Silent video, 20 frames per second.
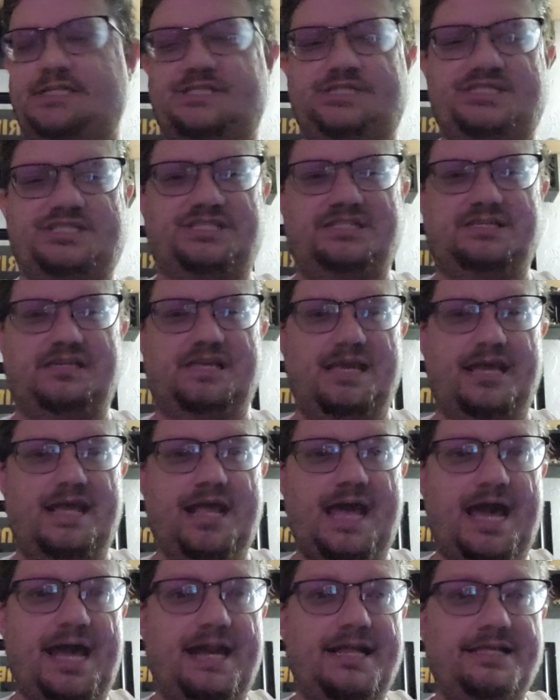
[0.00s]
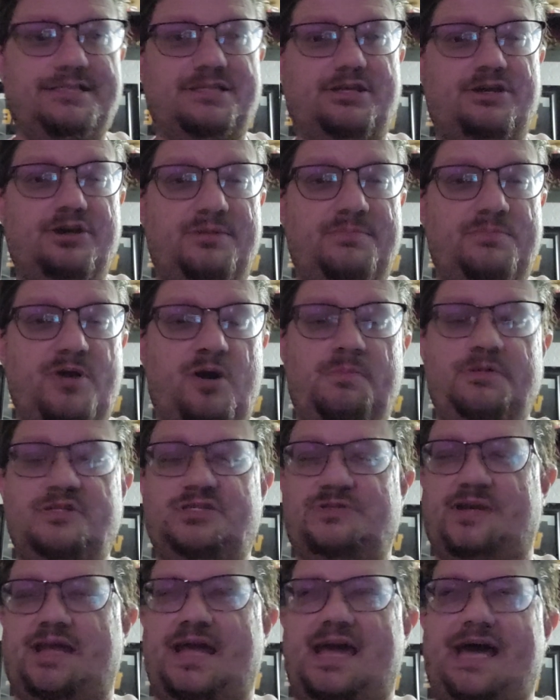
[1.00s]
its it had its good
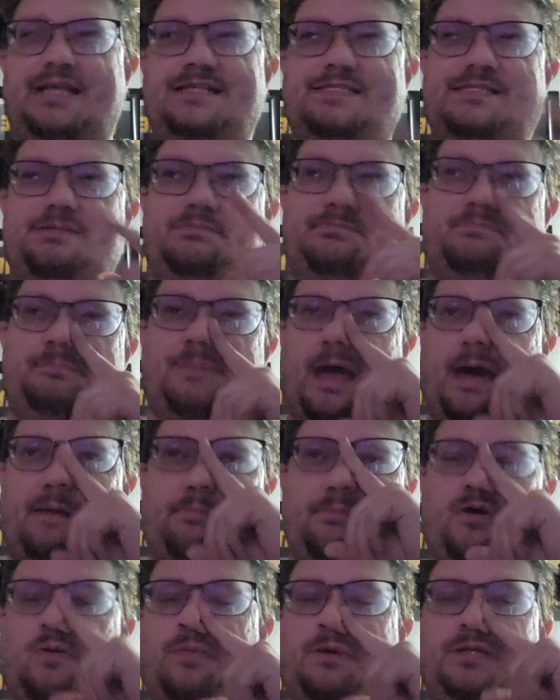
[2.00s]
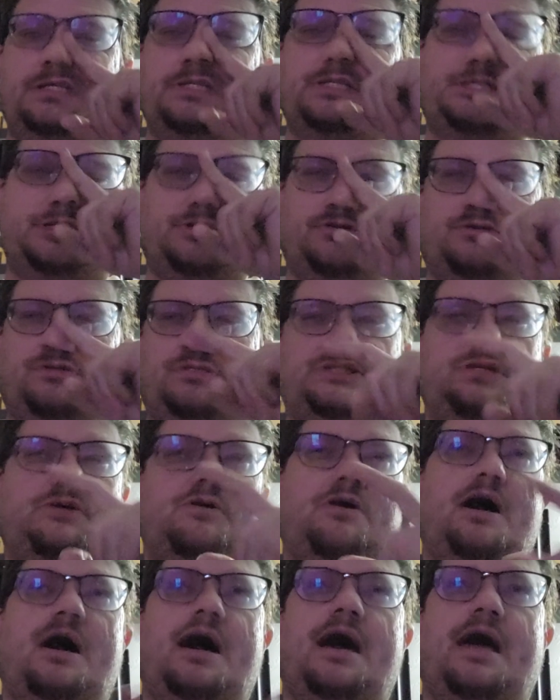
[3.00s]
moments, but it had some bad moments too.
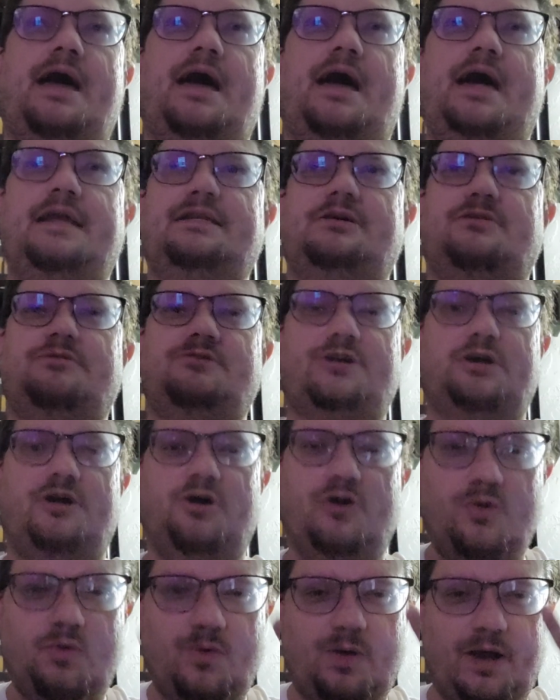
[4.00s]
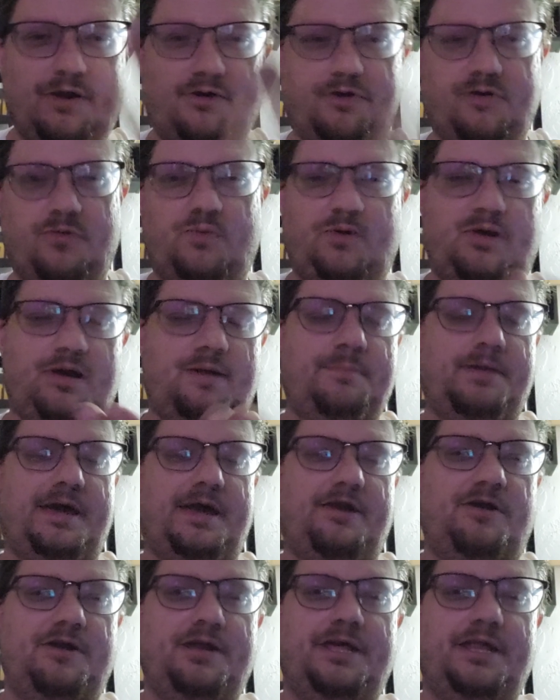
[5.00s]
So I I don't know I don't know where I'm
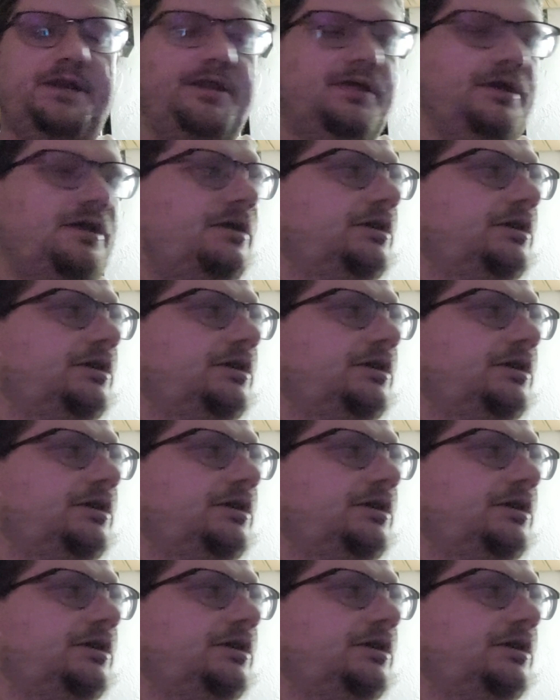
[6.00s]
at on it,